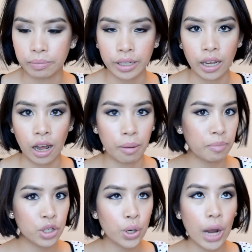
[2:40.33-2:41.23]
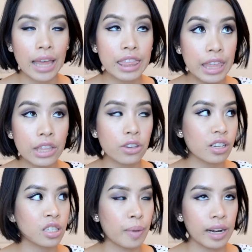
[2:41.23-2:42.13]
but I think they're
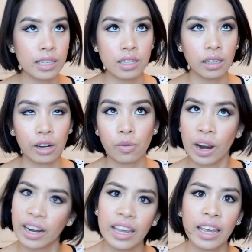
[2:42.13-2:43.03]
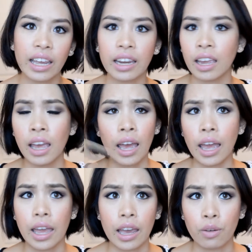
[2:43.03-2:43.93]
expanding to like Rite Aid
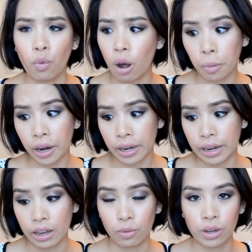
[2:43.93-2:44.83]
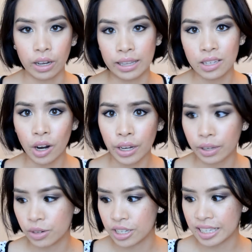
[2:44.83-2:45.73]
and Walmart now, and
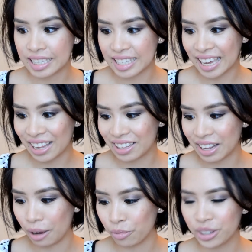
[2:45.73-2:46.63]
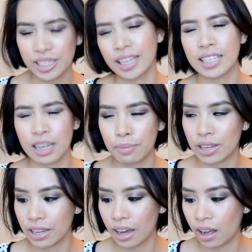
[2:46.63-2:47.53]
Target, which is insane. Real Techniques can
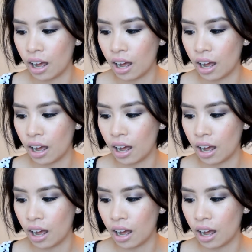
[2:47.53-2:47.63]
be,